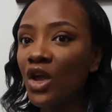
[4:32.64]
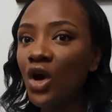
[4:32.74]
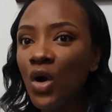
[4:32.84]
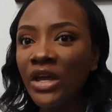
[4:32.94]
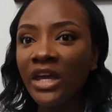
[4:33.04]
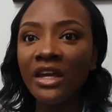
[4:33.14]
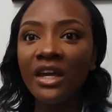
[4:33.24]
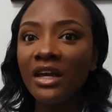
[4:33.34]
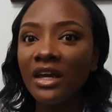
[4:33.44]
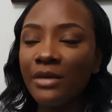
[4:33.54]
Okay,
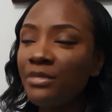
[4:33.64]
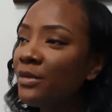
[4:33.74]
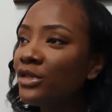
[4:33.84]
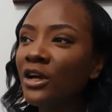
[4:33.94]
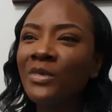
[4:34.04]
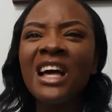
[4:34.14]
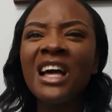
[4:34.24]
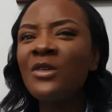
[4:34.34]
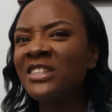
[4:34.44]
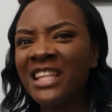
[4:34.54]
people talk about
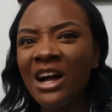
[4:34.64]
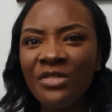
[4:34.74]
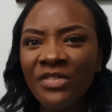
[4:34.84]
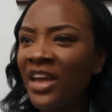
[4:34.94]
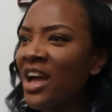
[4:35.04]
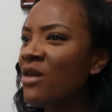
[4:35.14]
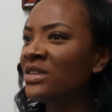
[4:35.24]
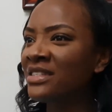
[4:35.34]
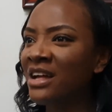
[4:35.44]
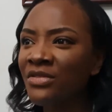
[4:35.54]
how it's down there
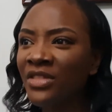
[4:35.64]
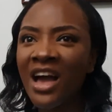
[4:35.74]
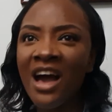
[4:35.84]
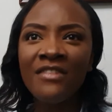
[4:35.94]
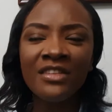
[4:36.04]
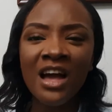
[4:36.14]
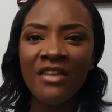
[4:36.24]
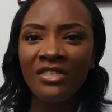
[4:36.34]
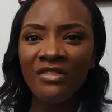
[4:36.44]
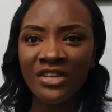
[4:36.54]
after
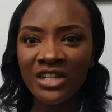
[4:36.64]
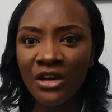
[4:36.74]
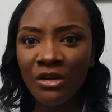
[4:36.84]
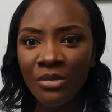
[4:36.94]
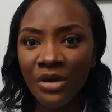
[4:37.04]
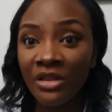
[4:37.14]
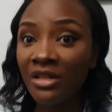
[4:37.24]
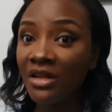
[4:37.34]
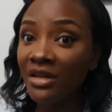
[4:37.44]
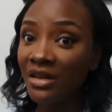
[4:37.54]
having a vaginal birth.
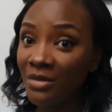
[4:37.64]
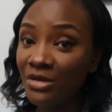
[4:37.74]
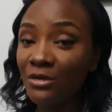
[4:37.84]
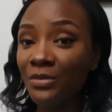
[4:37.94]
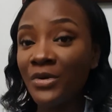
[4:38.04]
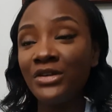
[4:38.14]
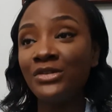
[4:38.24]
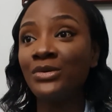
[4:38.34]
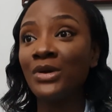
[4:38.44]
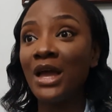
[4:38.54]
Let me
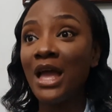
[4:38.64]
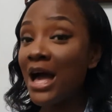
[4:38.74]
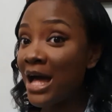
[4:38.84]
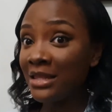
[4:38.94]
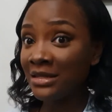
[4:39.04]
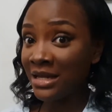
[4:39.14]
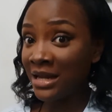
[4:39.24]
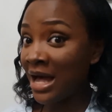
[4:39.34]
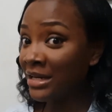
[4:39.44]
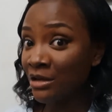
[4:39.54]
surprise you. I had
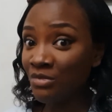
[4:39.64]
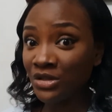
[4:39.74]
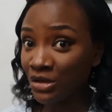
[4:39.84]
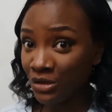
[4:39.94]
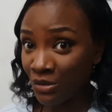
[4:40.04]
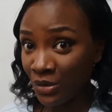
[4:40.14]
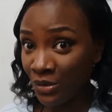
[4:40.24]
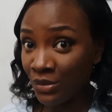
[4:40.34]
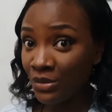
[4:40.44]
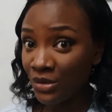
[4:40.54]
an episiotomy.
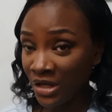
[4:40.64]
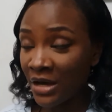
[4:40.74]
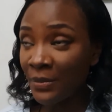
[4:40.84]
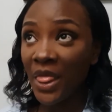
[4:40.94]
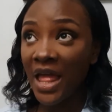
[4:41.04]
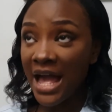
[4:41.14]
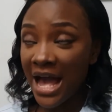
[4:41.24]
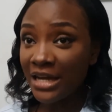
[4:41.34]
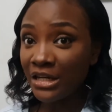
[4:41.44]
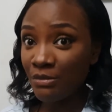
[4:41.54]
Yeah,
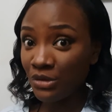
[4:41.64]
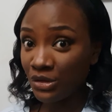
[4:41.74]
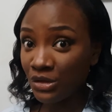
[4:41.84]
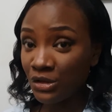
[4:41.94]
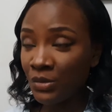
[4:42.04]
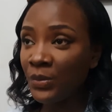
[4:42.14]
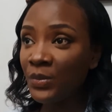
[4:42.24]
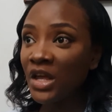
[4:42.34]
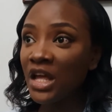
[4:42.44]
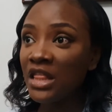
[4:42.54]
I had an episiotomy.
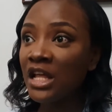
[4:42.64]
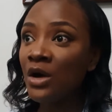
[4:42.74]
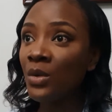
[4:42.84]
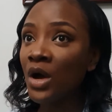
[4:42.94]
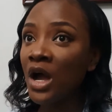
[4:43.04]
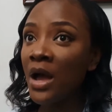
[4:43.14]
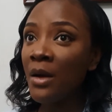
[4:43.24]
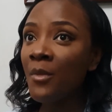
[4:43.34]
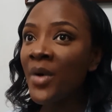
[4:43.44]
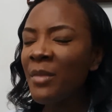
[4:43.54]
Now,
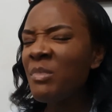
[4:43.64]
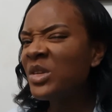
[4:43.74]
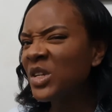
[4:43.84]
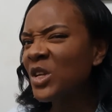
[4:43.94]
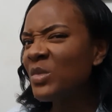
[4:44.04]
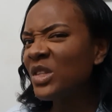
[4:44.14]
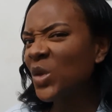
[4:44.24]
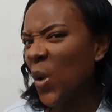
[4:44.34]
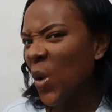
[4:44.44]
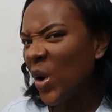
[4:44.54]
my episiotomy
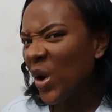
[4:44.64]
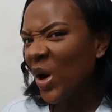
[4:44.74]
tore